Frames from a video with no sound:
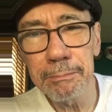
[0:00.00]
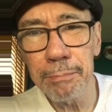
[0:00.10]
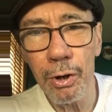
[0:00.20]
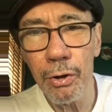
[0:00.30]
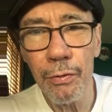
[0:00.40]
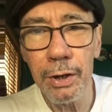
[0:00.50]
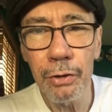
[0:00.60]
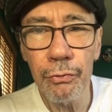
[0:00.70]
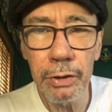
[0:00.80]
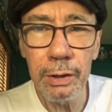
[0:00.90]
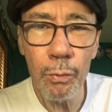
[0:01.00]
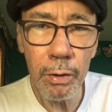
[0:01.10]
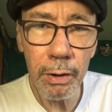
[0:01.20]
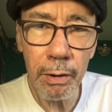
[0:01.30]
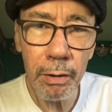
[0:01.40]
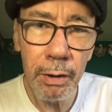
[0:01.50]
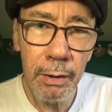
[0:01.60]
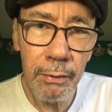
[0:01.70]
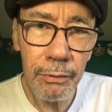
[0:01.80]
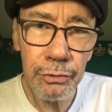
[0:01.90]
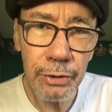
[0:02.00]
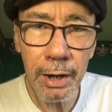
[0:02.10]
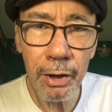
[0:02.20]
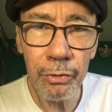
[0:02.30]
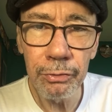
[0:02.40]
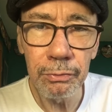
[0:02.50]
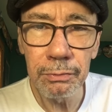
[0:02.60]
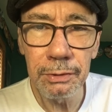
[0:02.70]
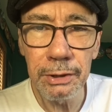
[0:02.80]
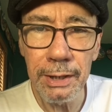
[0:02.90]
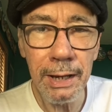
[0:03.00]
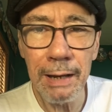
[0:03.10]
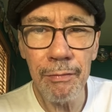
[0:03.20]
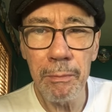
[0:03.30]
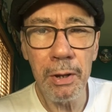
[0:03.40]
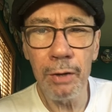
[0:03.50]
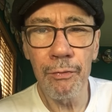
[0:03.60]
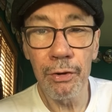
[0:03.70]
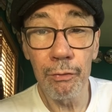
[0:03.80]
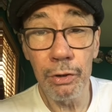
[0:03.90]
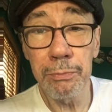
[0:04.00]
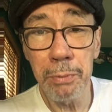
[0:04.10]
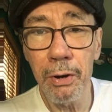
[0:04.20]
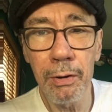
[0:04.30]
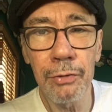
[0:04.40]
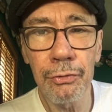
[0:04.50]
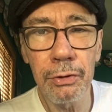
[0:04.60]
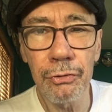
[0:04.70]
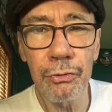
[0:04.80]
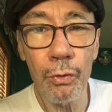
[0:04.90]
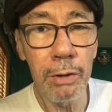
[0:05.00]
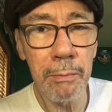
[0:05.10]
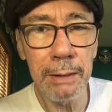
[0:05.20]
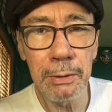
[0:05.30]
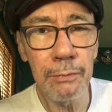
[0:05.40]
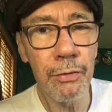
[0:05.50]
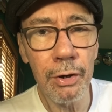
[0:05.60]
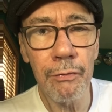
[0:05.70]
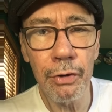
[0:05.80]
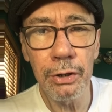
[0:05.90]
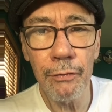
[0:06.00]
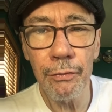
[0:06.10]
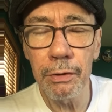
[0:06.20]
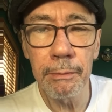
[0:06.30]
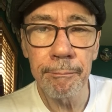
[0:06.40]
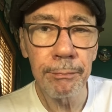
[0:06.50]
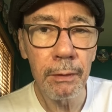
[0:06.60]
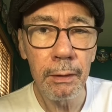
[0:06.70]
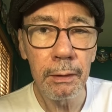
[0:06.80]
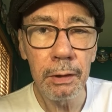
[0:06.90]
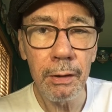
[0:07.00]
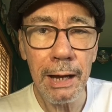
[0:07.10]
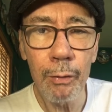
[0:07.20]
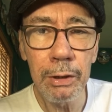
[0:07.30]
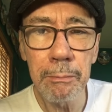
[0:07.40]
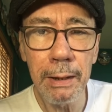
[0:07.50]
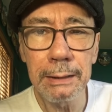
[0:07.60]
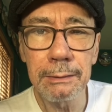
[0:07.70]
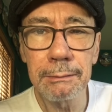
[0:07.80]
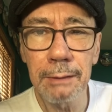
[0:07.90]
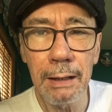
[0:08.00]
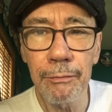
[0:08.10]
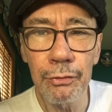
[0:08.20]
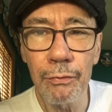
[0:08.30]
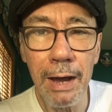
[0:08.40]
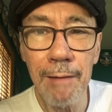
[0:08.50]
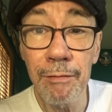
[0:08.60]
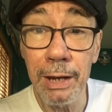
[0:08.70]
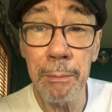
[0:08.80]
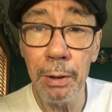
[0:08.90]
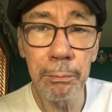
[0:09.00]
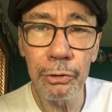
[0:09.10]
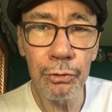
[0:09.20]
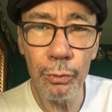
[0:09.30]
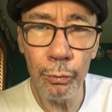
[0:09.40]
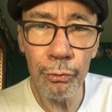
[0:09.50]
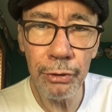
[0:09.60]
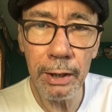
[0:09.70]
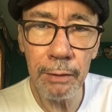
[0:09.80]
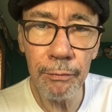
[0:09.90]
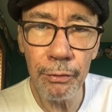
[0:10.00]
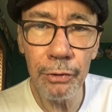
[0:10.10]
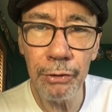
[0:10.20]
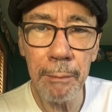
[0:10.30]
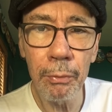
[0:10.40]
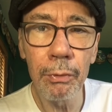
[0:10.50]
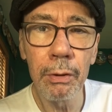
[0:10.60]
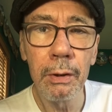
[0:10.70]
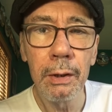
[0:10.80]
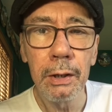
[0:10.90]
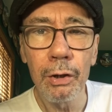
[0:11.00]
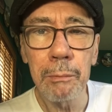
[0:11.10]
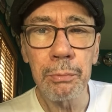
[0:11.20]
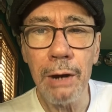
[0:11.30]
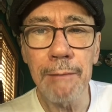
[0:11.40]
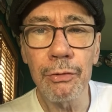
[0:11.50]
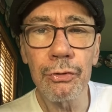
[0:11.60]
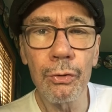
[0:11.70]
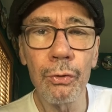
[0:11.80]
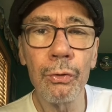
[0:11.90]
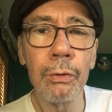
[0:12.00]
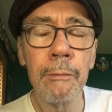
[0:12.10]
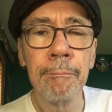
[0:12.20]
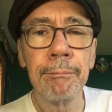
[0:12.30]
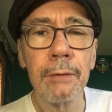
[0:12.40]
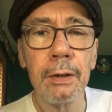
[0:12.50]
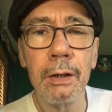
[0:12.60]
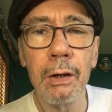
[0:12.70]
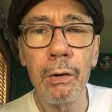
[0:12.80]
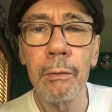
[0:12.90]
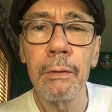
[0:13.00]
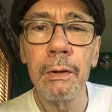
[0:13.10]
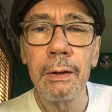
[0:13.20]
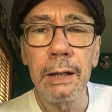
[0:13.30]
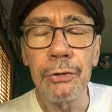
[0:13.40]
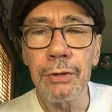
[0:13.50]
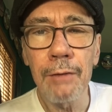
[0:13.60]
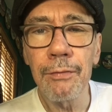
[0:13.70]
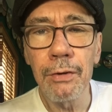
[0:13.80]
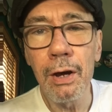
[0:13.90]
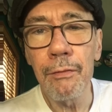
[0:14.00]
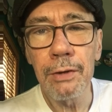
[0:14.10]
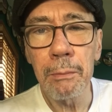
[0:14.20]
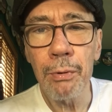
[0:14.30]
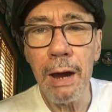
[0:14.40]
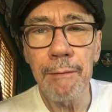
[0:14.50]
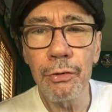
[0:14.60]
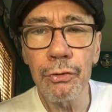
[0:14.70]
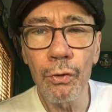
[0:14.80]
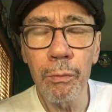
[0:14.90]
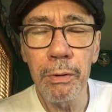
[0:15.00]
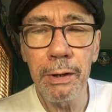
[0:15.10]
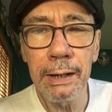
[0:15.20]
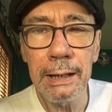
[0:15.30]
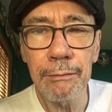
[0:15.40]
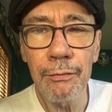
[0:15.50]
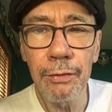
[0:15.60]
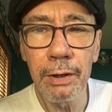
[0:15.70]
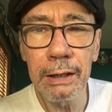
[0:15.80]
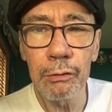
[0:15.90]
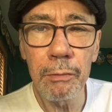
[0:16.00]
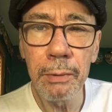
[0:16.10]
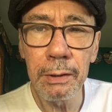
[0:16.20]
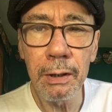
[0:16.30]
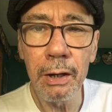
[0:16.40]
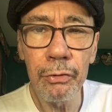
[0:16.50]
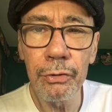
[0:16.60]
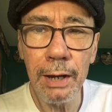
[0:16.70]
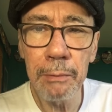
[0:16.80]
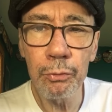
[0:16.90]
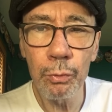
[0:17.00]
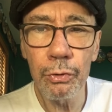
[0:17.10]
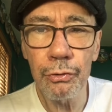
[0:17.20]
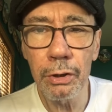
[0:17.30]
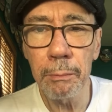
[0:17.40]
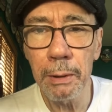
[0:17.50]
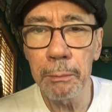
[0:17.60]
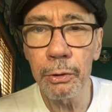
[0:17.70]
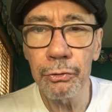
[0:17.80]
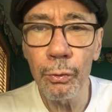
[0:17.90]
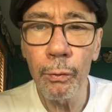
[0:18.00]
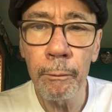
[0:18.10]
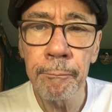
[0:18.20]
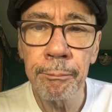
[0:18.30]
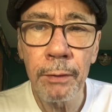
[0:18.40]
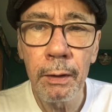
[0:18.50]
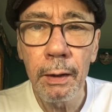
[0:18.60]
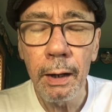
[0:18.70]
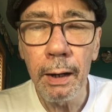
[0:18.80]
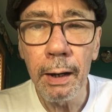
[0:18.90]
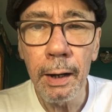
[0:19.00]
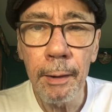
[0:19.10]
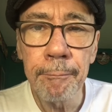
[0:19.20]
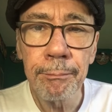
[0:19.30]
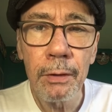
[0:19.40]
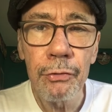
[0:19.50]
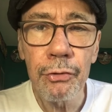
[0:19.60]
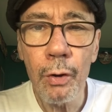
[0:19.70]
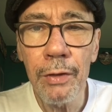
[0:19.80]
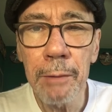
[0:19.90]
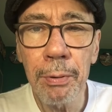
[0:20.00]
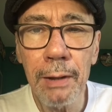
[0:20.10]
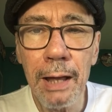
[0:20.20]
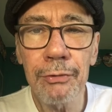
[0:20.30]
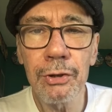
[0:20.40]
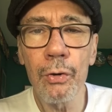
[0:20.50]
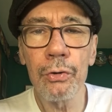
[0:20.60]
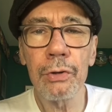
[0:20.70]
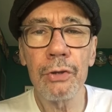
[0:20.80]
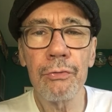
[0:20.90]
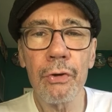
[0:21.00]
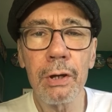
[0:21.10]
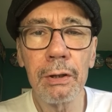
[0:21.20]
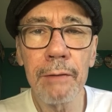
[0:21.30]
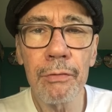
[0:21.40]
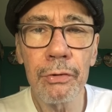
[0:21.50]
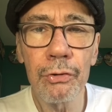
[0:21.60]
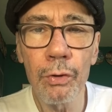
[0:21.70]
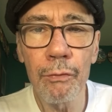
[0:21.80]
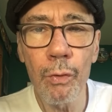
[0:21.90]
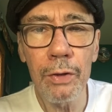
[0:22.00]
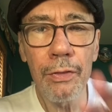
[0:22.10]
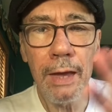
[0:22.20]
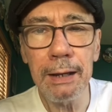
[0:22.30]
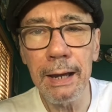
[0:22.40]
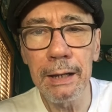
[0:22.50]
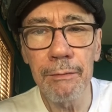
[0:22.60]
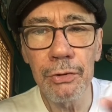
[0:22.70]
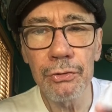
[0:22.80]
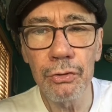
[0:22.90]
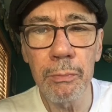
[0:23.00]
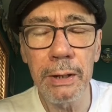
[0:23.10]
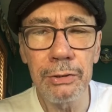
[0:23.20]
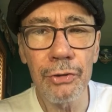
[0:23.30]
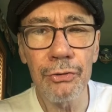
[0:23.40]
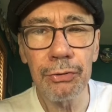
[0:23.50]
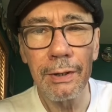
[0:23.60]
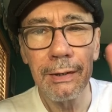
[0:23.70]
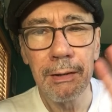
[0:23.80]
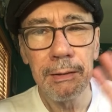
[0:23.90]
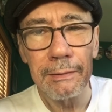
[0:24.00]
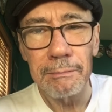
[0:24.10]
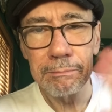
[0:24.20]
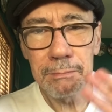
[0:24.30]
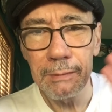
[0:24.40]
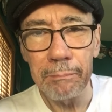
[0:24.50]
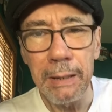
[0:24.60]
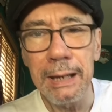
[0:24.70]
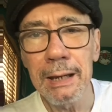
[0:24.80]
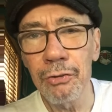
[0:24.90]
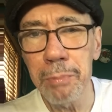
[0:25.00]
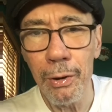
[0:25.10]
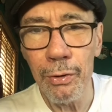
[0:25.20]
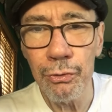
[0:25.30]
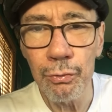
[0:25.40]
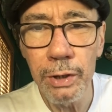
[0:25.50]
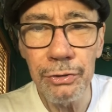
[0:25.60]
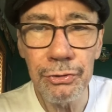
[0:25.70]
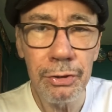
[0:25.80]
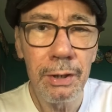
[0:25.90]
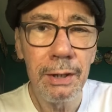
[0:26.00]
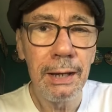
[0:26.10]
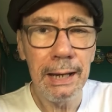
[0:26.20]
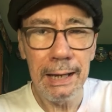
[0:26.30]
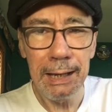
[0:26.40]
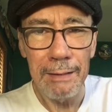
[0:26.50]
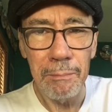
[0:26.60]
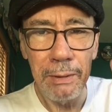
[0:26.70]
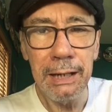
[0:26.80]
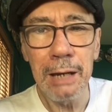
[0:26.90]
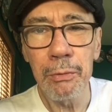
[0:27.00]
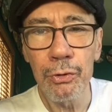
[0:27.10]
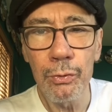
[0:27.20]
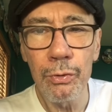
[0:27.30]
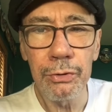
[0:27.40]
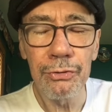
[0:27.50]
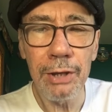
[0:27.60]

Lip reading: part of the country where the child did not have the benefit of rich parents, the story might be very, very different. How he might have survived in a public school setting, for example. A private school, it's tough enough in a private school, but I have a feeling it would have been 100 times worse in a public school. So I think Palacio is very clever to avoid that kind of issue by just making his parents rich and being able to